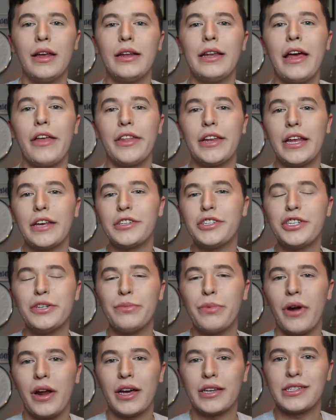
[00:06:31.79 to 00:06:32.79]
Now the next
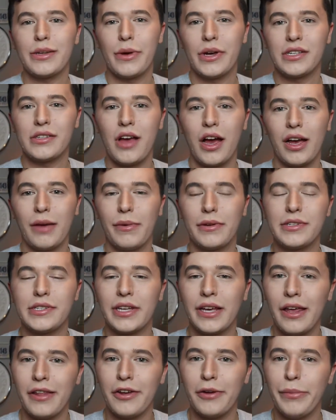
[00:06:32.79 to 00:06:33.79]
two products I want to talk about
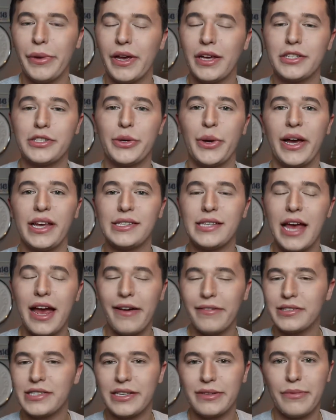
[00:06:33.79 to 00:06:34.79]
together, because you guys
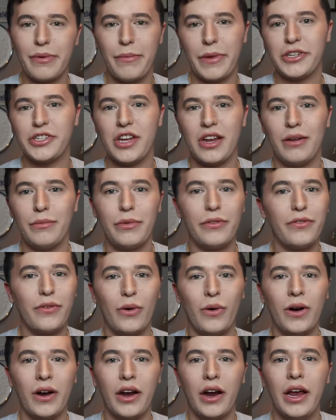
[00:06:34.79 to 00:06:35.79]
have seen them on my channel
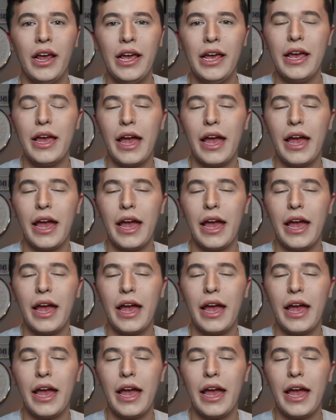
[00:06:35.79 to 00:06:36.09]
before